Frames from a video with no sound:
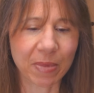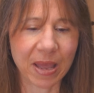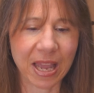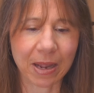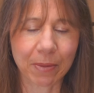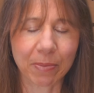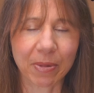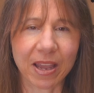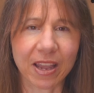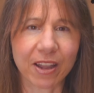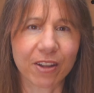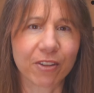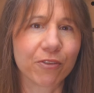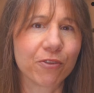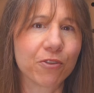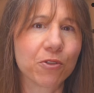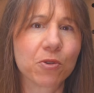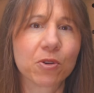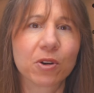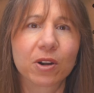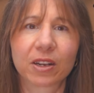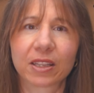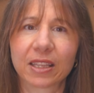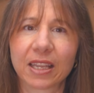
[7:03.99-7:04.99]
backpack
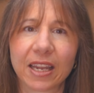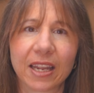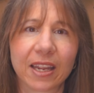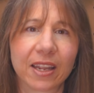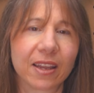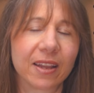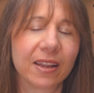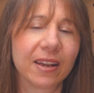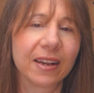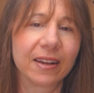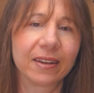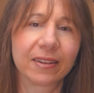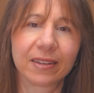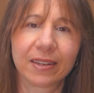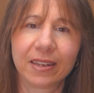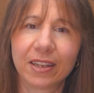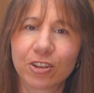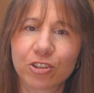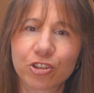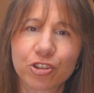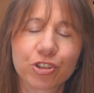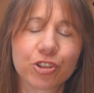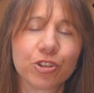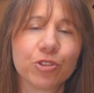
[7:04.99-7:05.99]
for
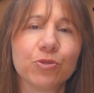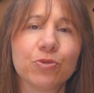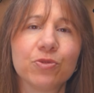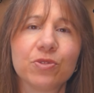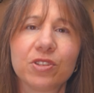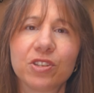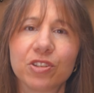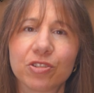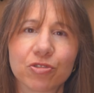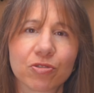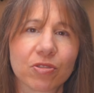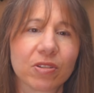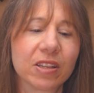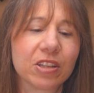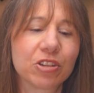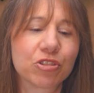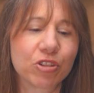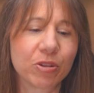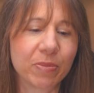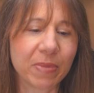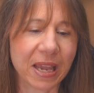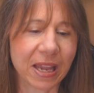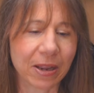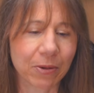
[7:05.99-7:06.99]
your shoes, your
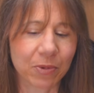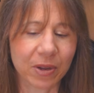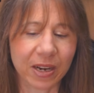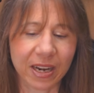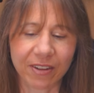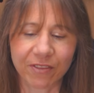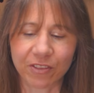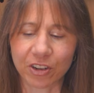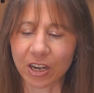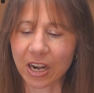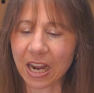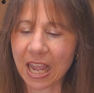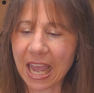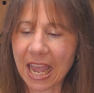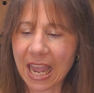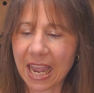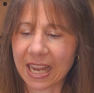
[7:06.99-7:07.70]
toiletry bag, whatever.